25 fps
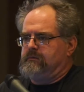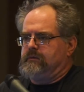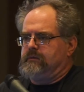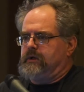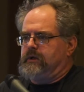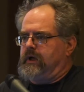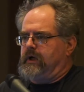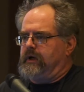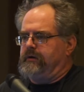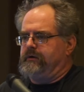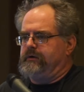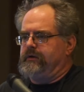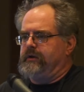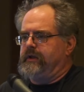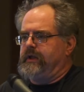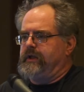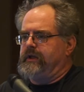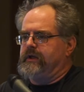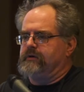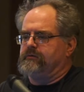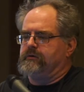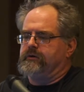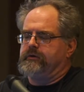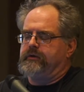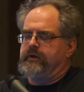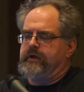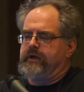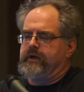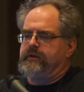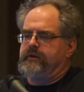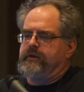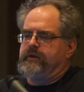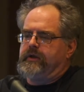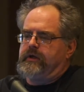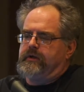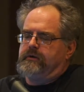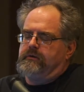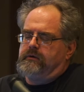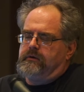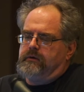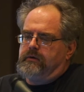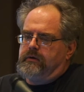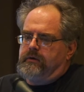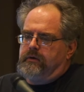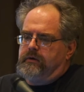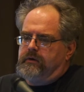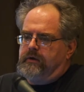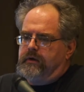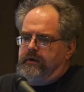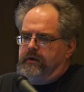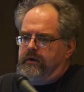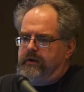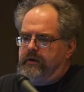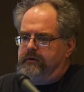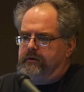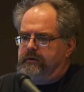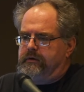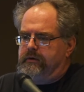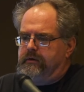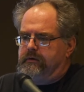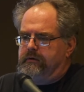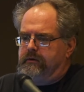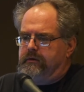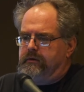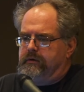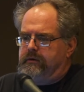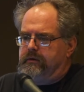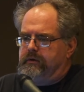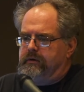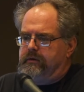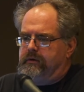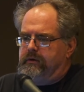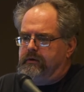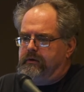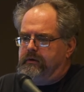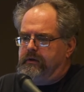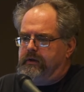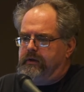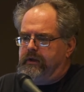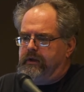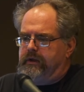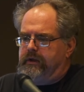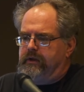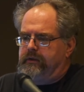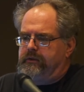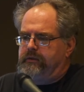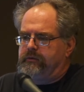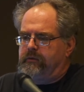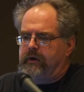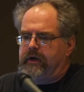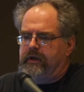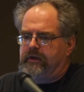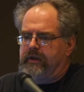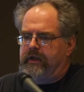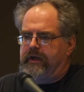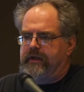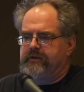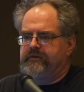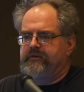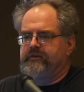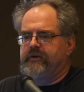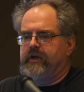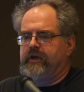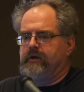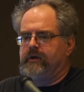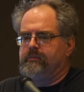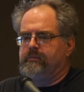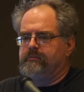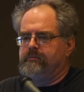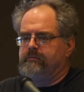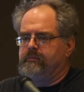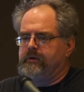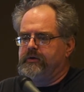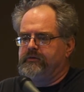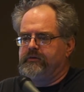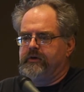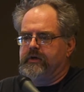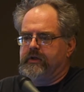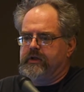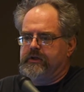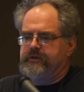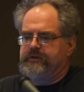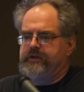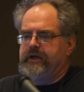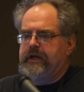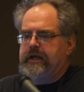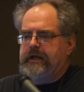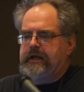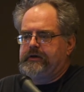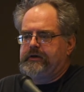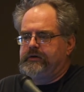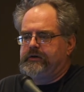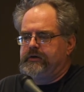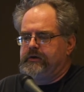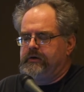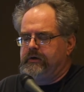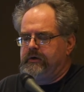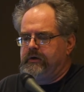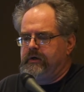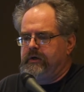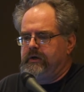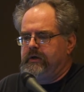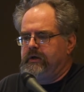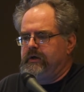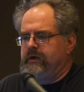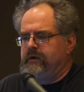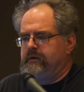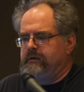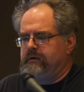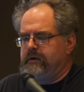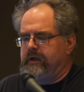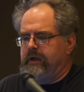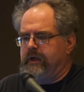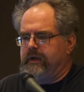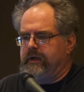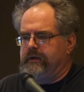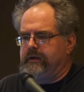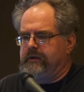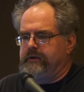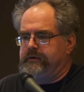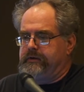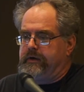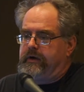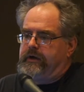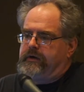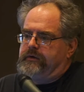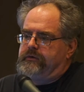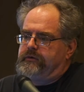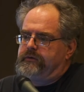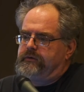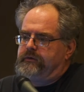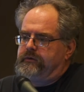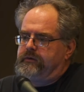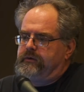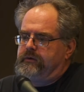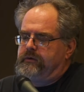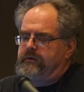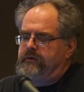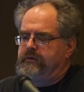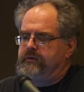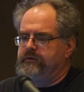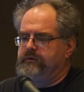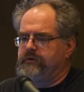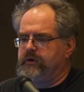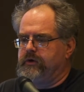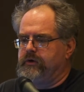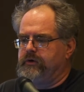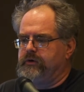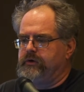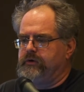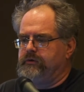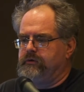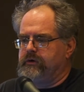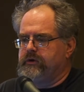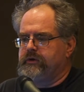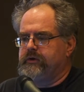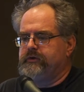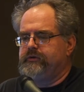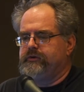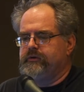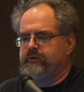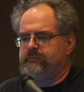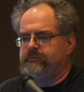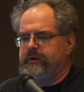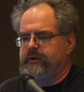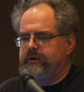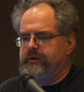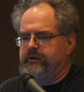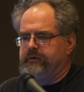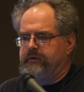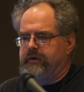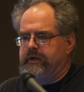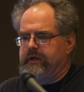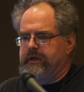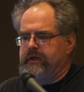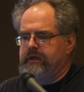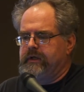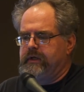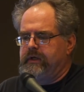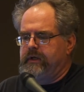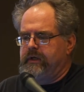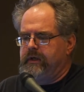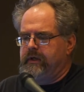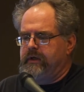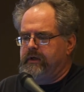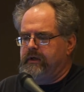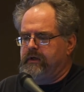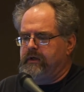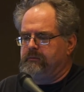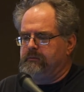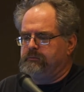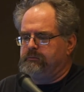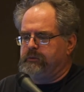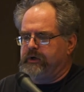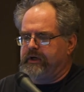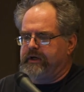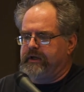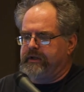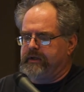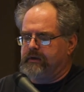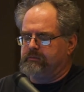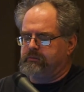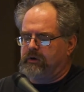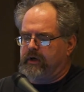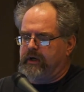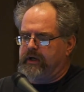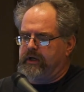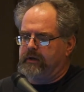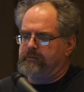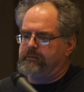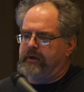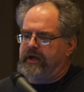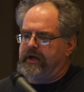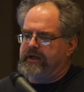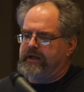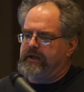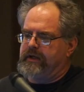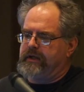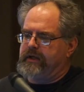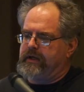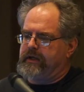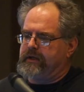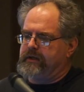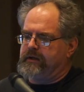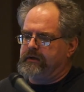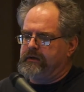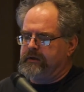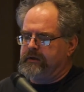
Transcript: I, they never think that uh, the threat landscape is going to change, and it does. So you really should be doing, bringing the product back in,